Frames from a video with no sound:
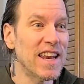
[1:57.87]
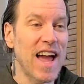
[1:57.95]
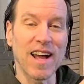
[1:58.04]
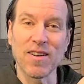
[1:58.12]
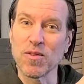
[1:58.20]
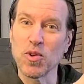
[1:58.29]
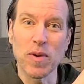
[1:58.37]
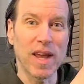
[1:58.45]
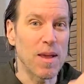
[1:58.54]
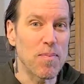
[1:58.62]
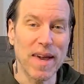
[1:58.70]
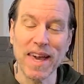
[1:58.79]
not doing
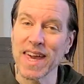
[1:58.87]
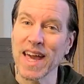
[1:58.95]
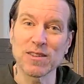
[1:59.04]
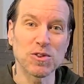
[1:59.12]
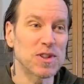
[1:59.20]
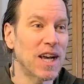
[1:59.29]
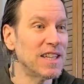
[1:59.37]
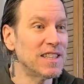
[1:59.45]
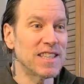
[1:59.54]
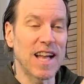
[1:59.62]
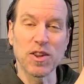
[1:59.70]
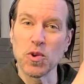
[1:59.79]
any picking
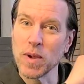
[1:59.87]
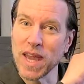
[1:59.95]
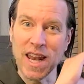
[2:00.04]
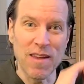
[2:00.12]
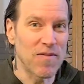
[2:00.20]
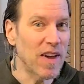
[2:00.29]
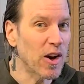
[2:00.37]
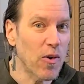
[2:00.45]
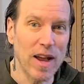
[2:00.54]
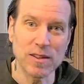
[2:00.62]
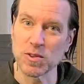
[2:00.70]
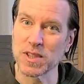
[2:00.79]
exercises, not doing any
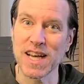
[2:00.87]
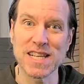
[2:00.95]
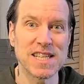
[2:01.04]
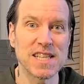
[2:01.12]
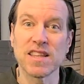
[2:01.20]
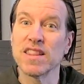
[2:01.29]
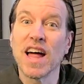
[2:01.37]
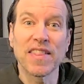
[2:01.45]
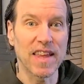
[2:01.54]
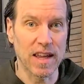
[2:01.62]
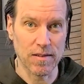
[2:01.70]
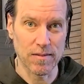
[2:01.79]
finger exercises, nothing.